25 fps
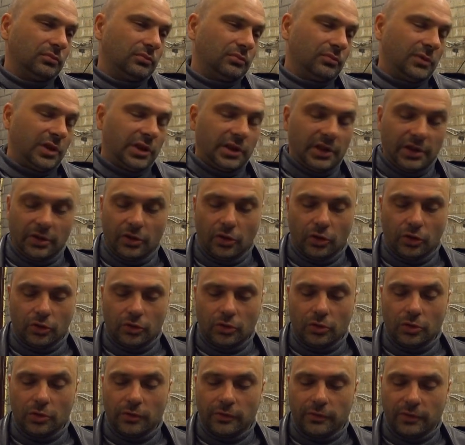but not
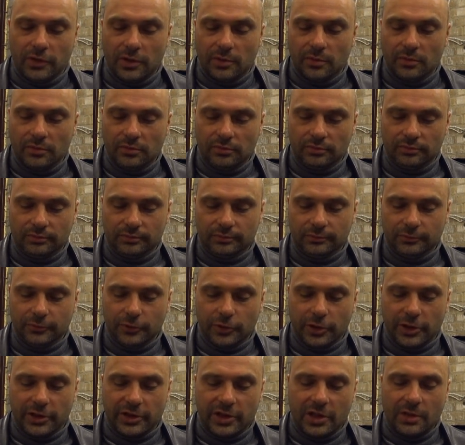all of them.
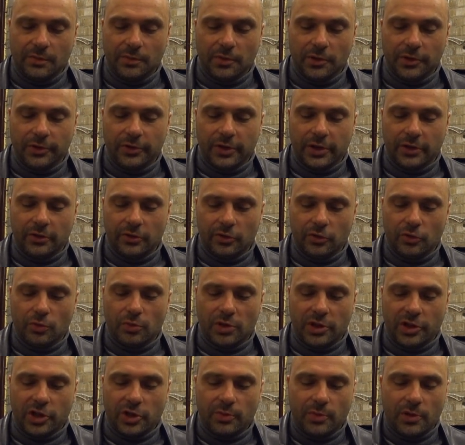For example, you cannot do
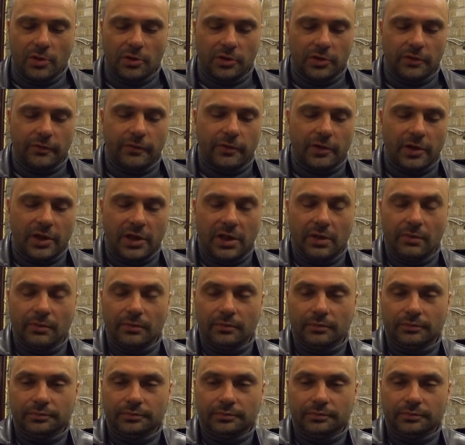much about the frame,